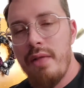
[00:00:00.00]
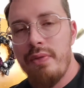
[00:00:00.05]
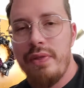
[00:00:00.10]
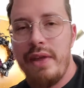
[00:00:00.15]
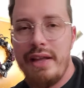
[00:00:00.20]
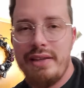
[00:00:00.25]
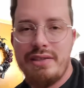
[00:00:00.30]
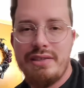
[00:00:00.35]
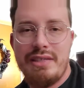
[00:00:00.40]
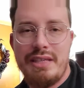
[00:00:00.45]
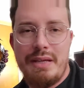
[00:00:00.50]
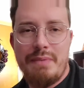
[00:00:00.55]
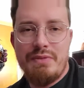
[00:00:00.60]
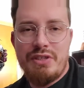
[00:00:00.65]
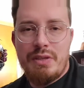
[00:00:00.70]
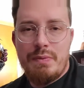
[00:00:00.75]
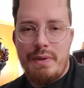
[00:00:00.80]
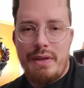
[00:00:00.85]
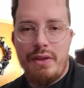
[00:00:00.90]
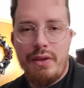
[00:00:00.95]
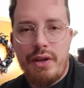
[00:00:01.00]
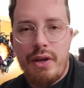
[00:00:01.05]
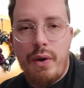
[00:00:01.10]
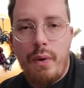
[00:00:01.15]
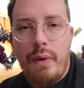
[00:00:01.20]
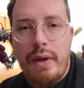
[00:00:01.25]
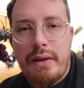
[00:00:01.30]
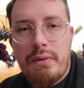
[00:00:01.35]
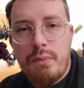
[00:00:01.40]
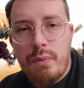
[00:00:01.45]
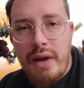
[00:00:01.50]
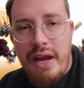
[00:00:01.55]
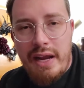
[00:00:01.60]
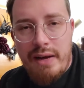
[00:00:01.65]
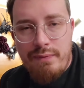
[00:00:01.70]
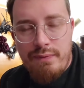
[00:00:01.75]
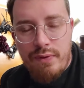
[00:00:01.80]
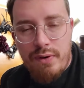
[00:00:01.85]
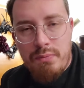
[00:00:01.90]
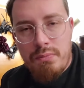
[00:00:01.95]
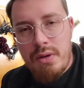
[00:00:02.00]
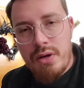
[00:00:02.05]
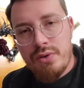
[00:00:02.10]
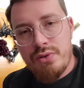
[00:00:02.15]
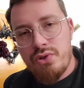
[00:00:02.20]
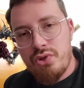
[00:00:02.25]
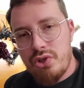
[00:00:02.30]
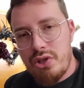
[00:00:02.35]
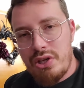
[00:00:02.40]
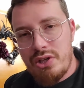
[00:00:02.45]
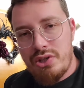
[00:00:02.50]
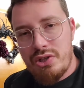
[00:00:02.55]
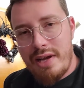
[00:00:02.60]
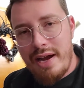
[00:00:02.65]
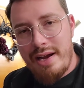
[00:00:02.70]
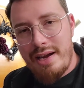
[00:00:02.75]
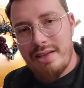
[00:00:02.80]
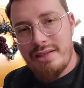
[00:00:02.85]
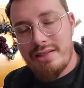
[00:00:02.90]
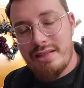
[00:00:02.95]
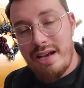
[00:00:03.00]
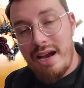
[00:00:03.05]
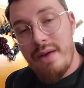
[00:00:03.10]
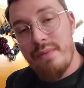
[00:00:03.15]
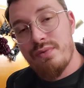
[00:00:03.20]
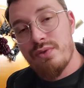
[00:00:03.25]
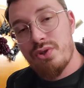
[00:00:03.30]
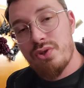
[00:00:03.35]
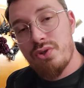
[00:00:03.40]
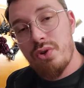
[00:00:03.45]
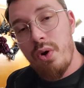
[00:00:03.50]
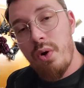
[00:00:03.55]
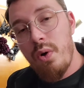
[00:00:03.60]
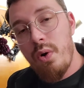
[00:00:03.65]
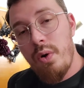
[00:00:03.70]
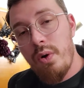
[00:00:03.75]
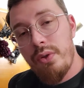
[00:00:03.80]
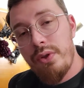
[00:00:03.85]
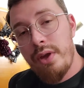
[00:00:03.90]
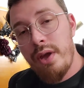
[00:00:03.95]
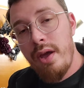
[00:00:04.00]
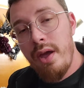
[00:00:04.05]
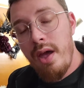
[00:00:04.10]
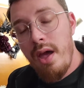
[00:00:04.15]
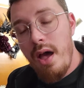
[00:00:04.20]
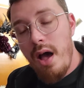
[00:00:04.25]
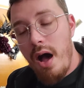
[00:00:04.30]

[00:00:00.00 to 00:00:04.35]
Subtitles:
That seems to be the going rate for most jean jackets that I've sold.